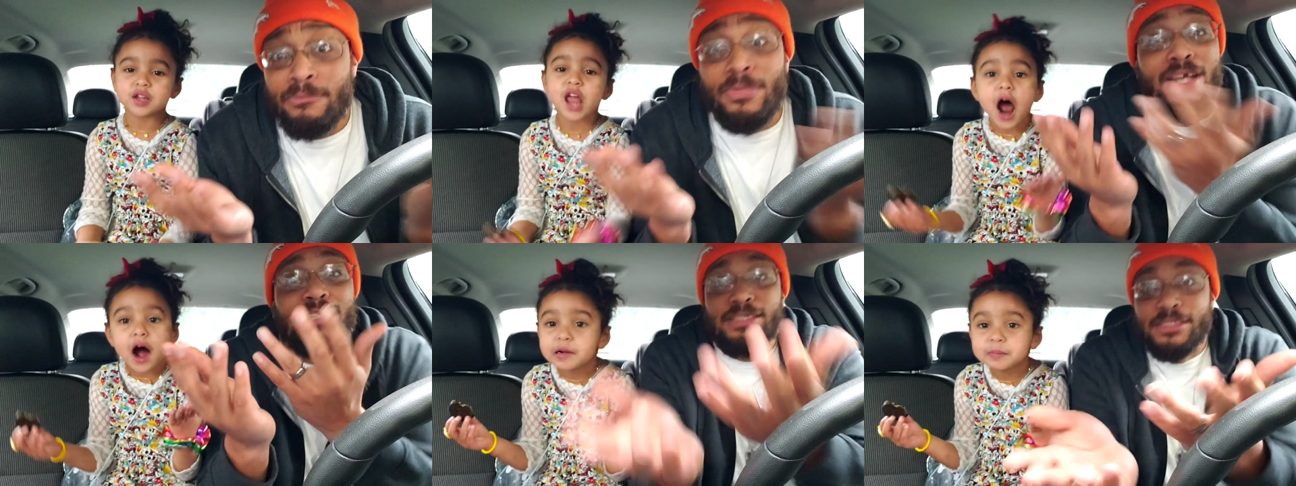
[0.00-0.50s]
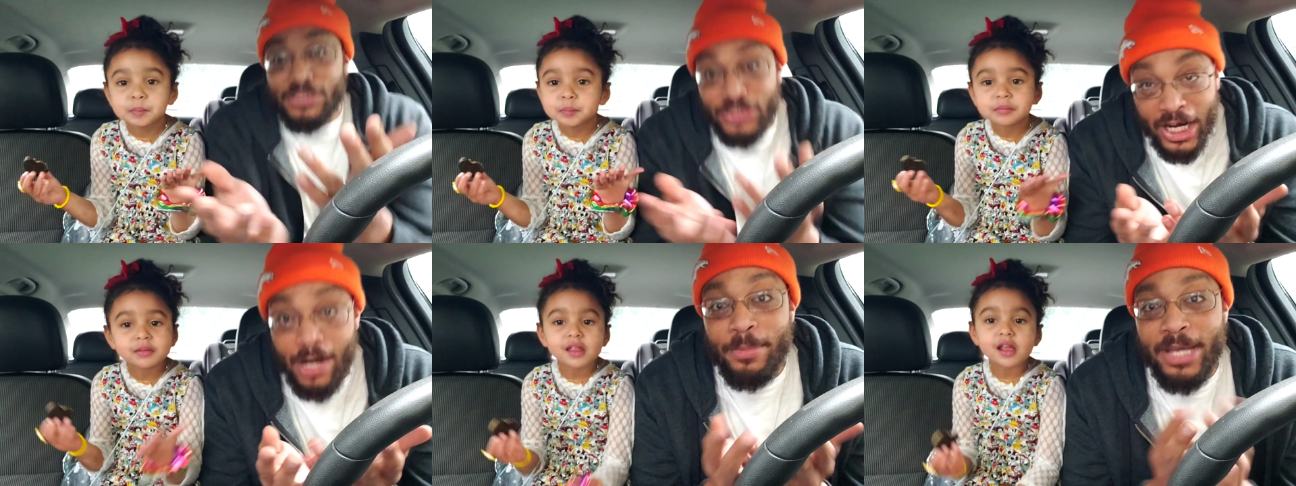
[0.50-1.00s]
Speaker 1: Yeah.
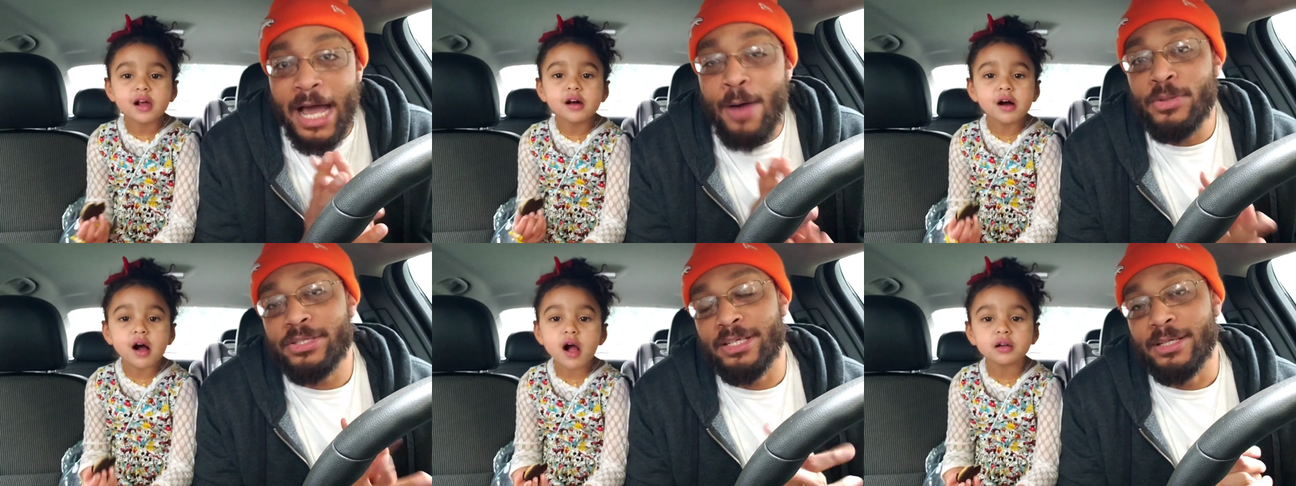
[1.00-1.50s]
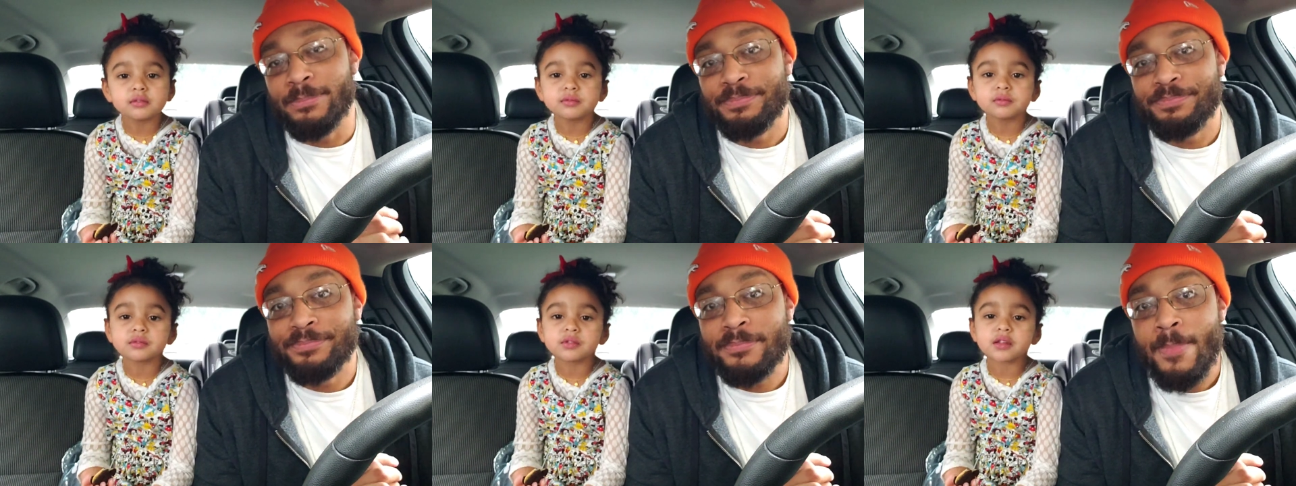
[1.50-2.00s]
Share me out with them
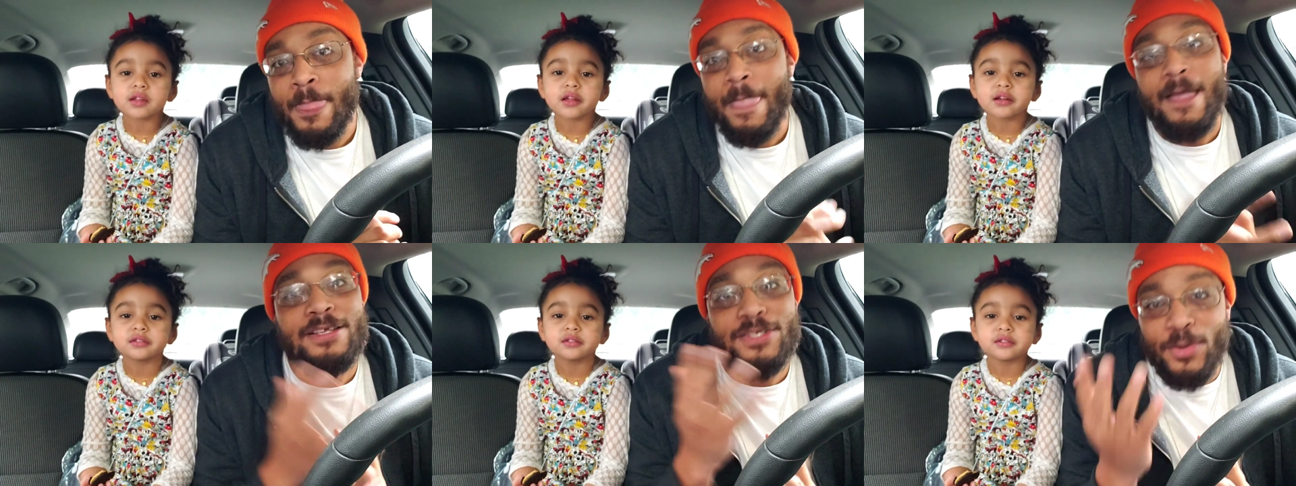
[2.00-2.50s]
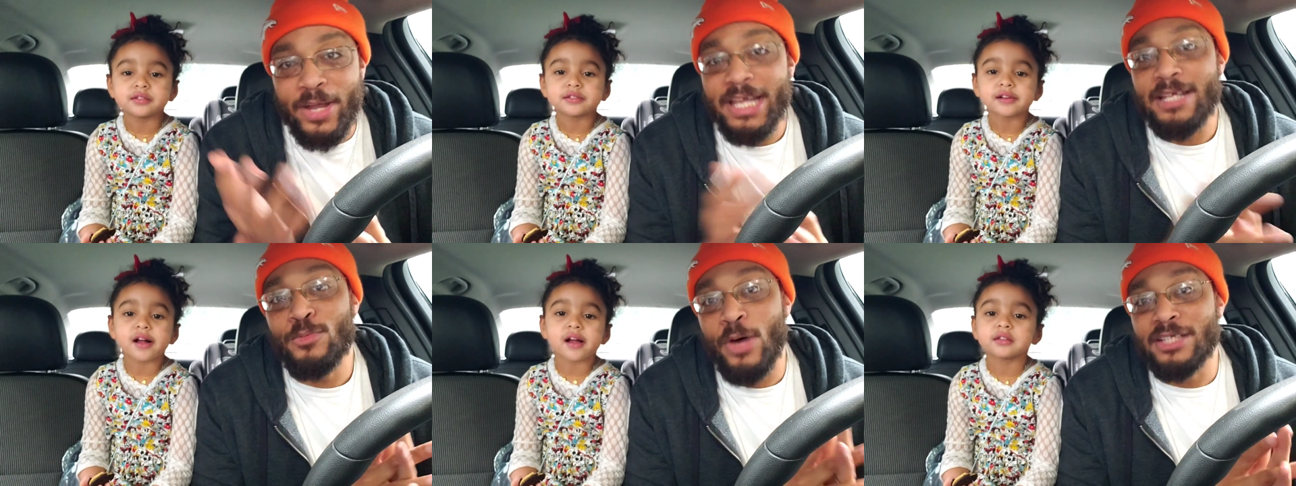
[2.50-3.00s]
so
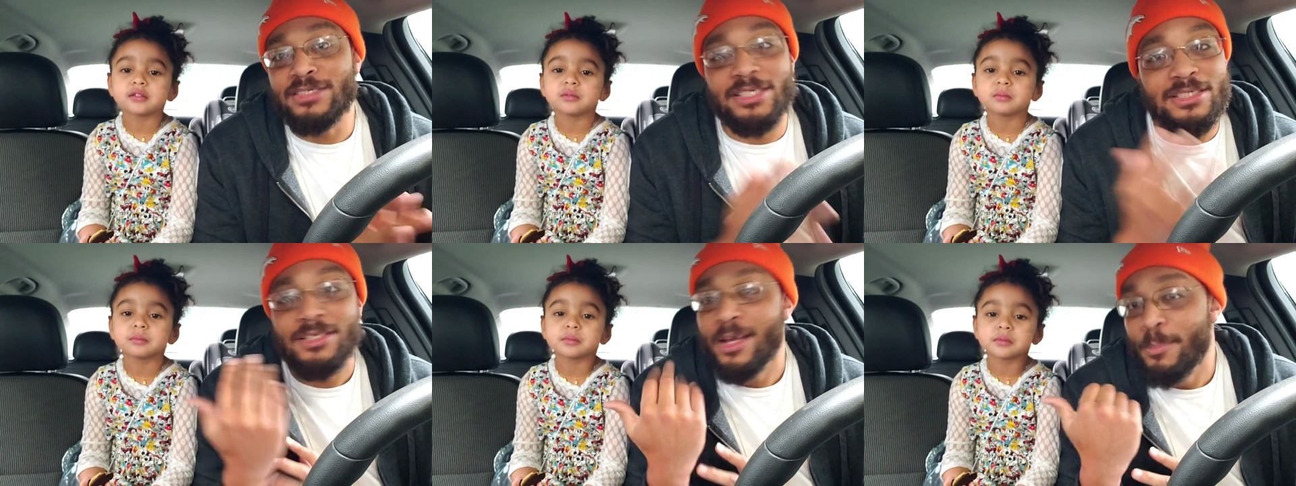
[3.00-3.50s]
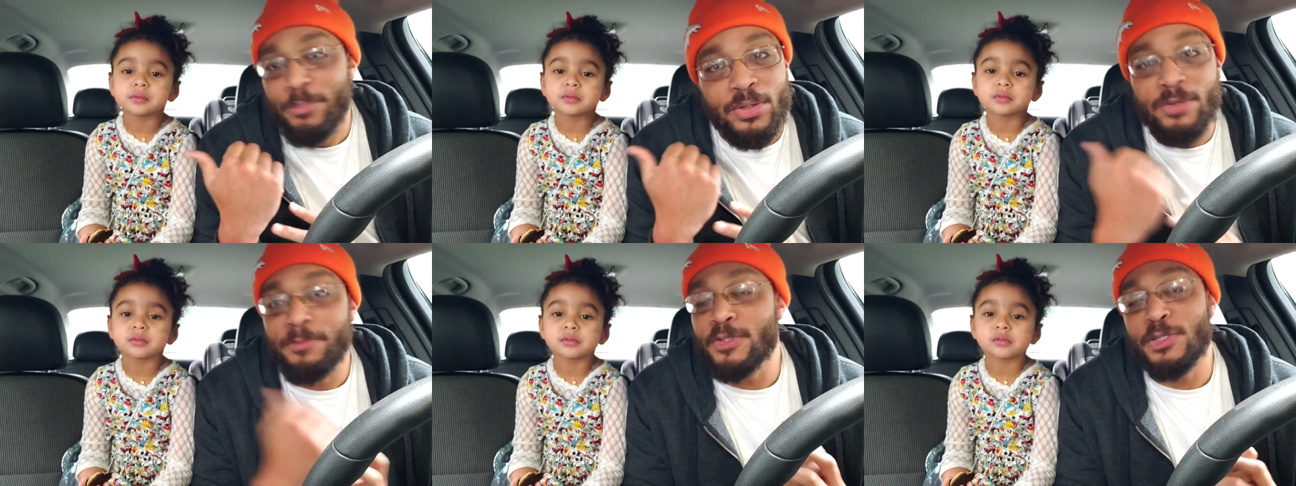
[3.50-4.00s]
they can watch this
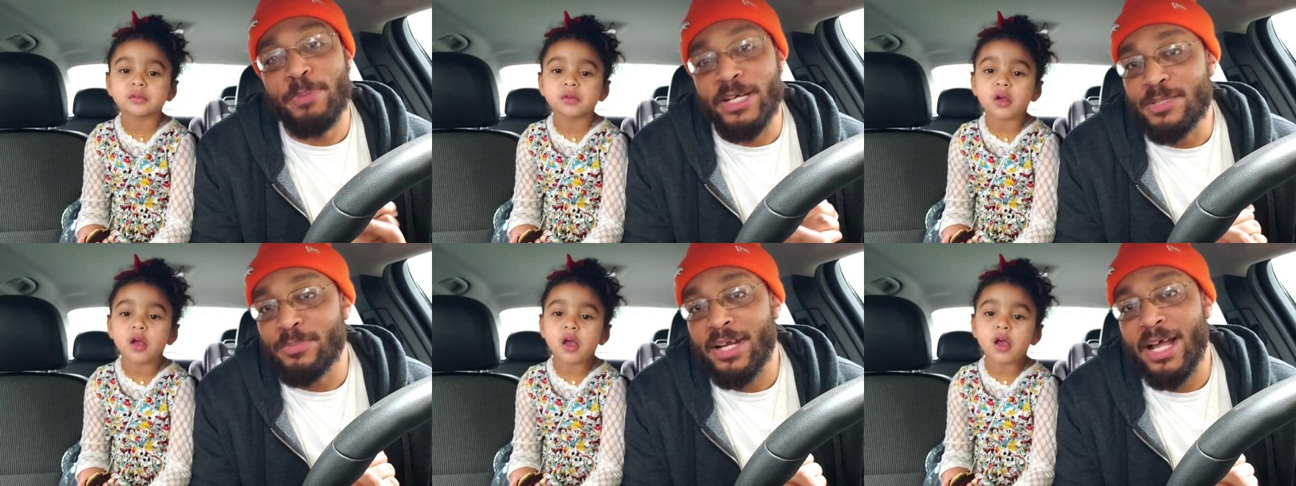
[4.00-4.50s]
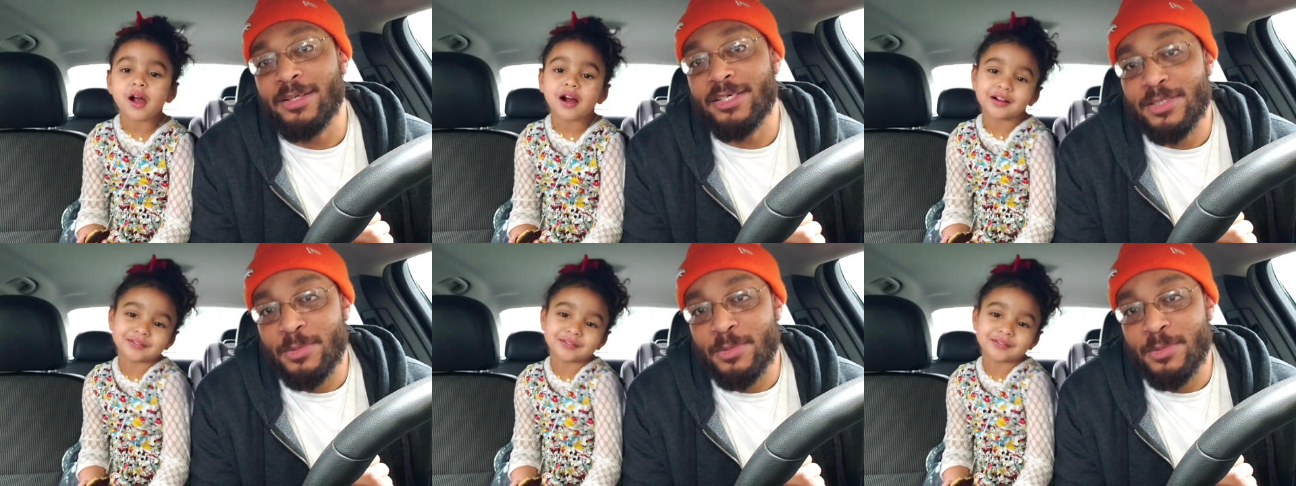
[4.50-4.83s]
beautiful specimen I